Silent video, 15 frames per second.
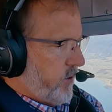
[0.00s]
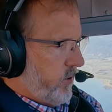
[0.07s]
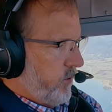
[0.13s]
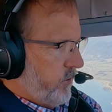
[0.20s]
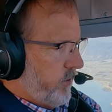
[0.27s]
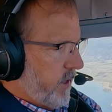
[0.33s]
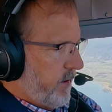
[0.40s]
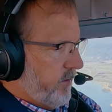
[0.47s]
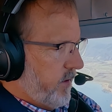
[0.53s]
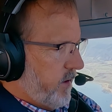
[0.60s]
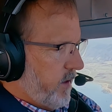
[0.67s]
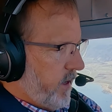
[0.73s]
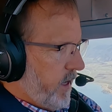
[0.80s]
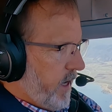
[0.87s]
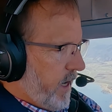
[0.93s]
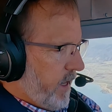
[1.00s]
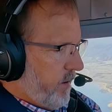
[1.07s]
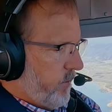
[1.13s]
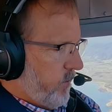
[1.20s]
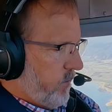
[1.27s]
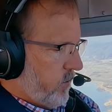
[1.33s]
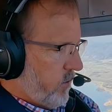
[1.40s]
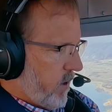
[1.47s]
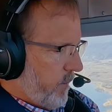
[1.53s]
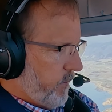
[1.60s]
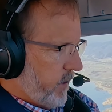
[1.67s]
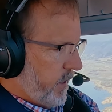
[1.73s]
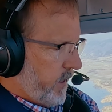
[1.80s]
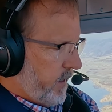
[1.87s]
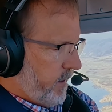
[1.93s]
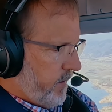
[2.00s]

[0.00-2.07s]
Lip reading: 27 at Kremmling,